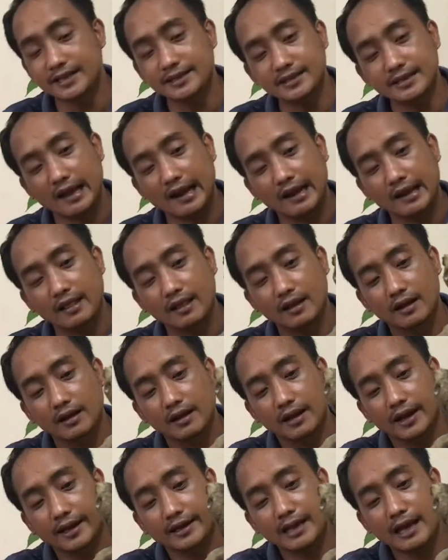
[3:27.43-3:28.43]
style,
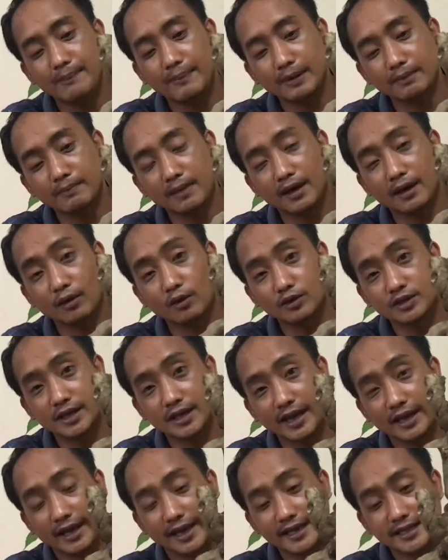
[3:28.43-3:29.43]
eh dapat magkaroon
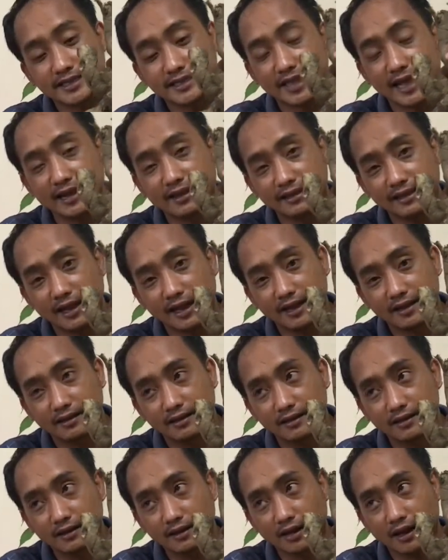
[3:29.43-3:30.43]
siya ng extended
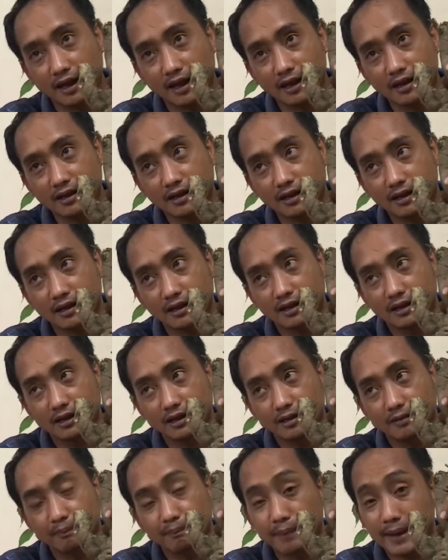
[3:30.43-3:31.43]
na
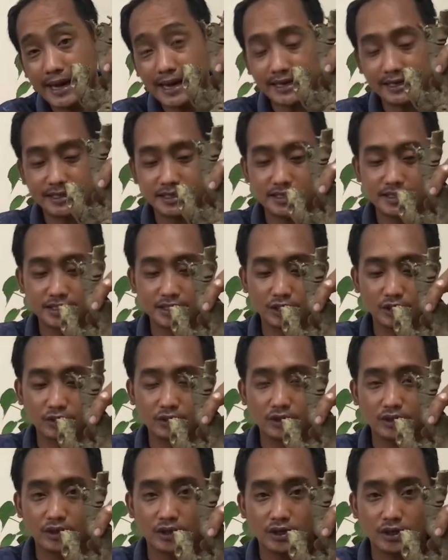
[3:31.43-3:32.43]
base, no?
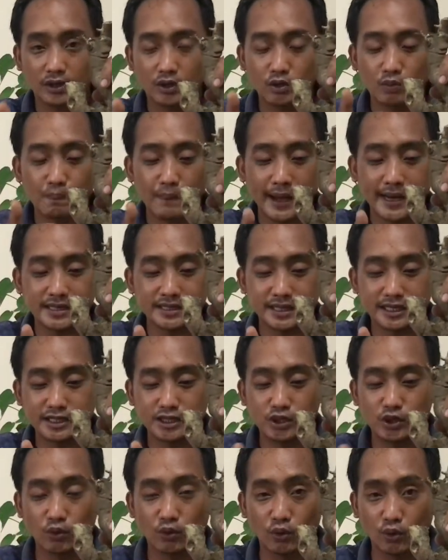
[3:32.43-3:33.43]
Yung base is
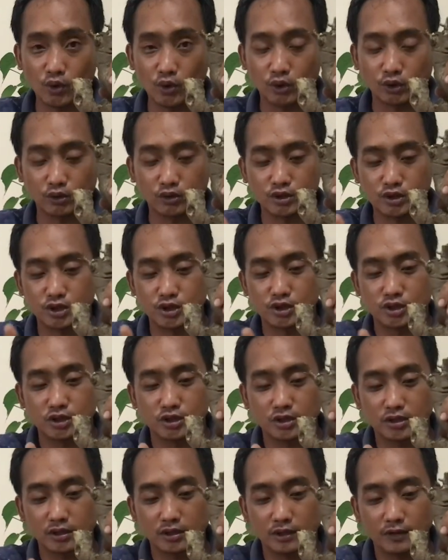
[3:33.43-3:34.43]
yung roots,
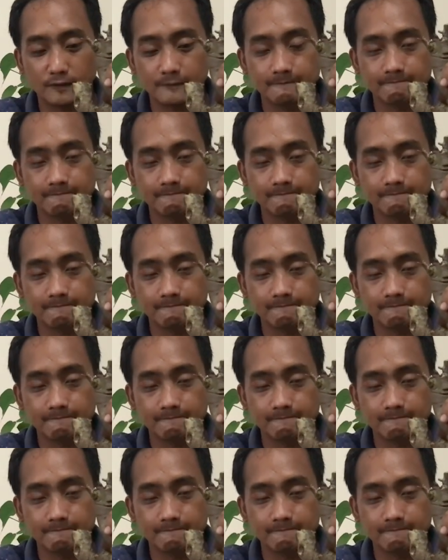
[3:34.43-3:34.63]
no?